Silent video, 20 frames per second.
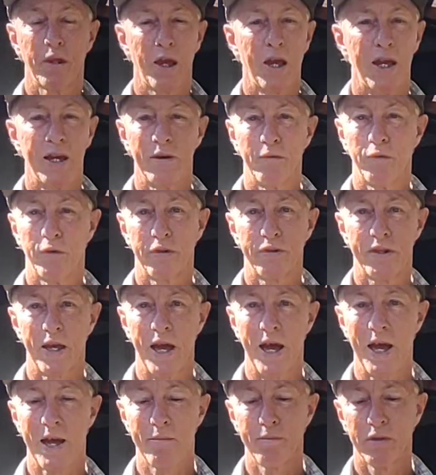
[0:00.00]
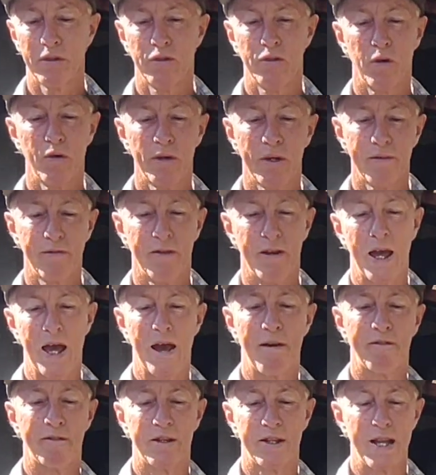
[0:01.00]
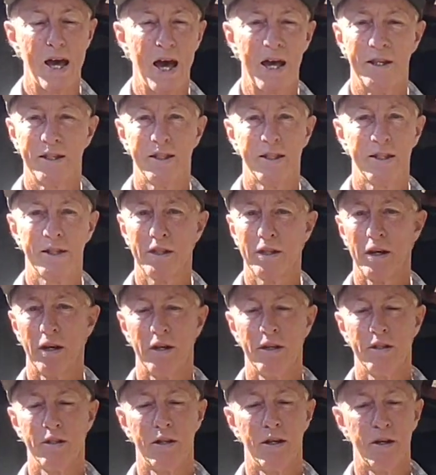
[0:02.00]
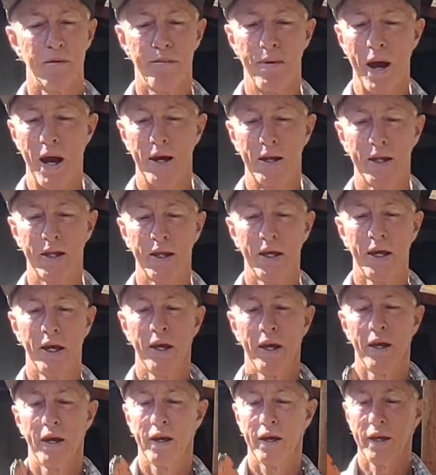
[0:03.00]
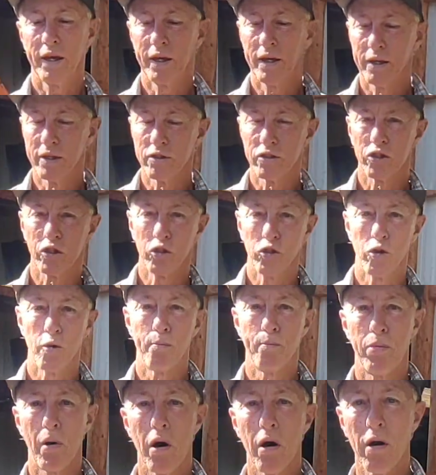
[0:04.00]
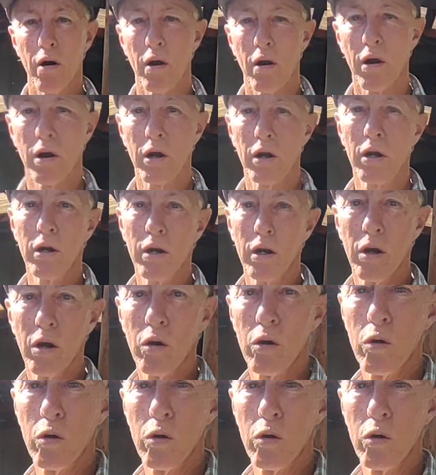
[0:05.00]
and with time you don't even have an idea about it, is your bar